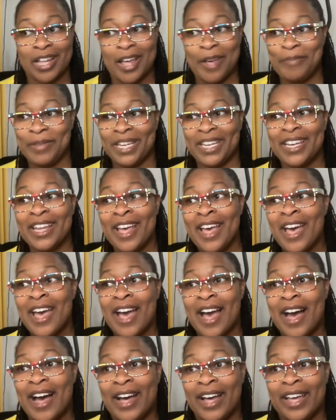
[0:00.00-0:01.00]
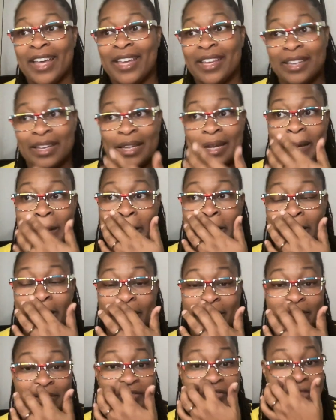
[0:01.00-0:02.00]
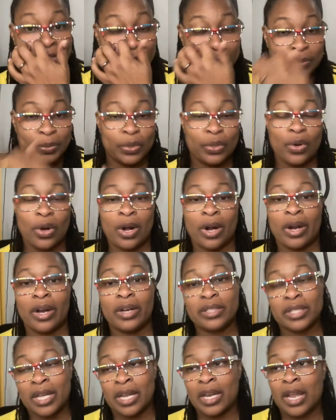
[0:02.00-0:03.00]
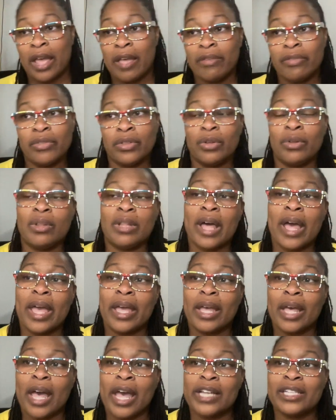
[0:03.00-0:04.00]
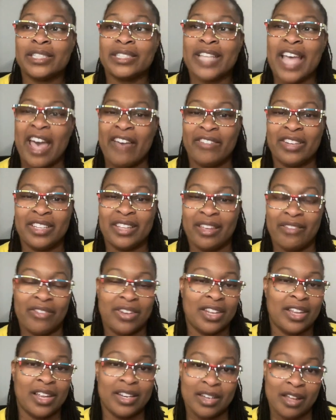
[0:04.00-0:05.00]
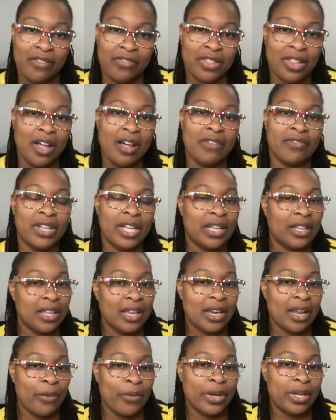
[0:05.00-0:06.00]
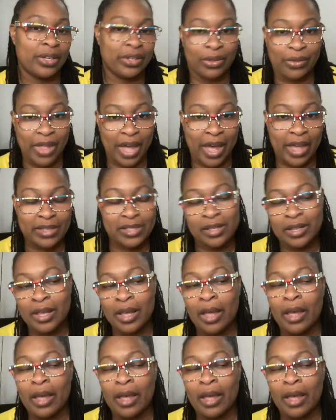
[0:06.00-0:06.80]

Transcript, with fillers: I mean, I love visual art and I feel like I just haven't given it enough love lately and I want to do that.